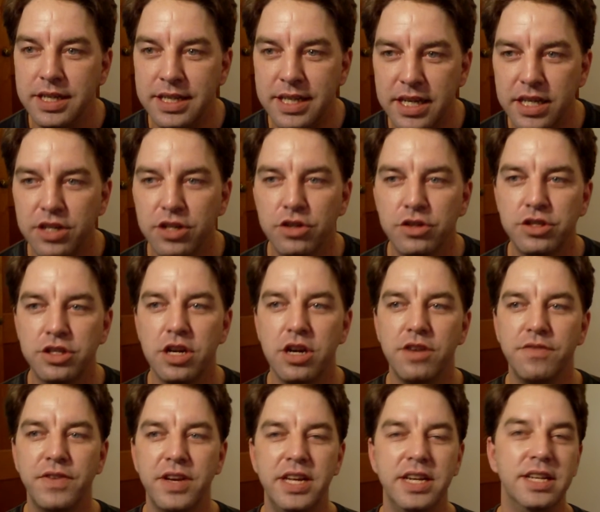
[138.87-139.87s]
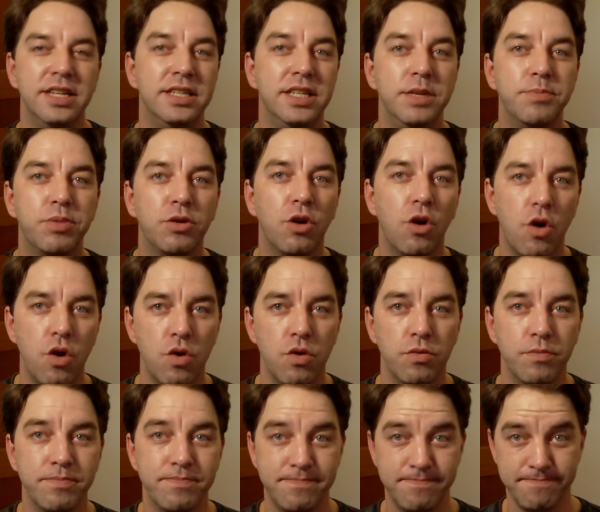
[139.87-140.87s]
dig yourself in a deeper
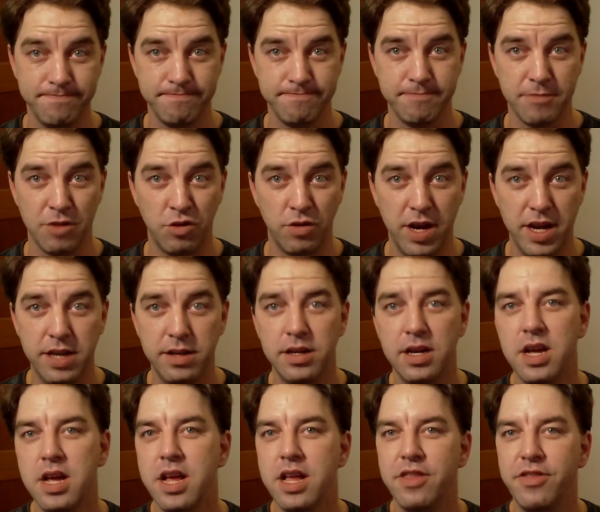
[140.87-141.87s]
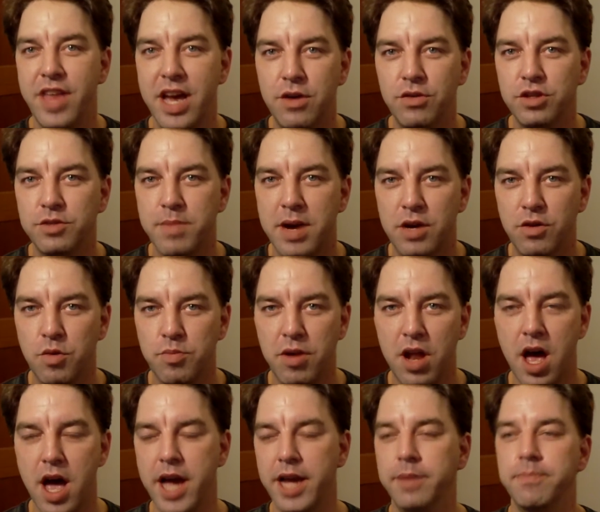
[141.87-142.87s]
hole, all right? That was my
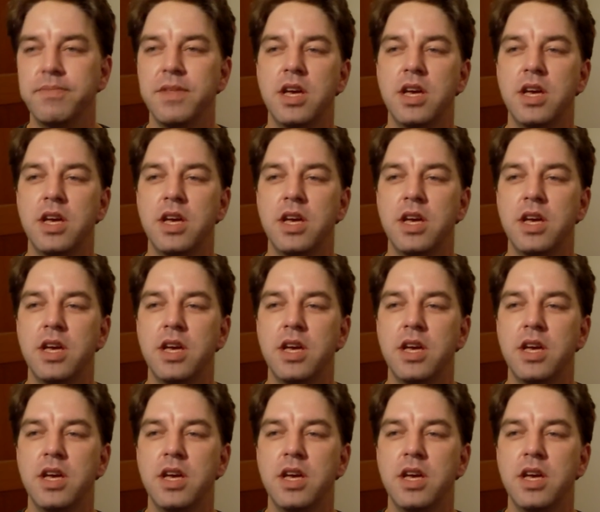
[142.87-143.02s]
reply.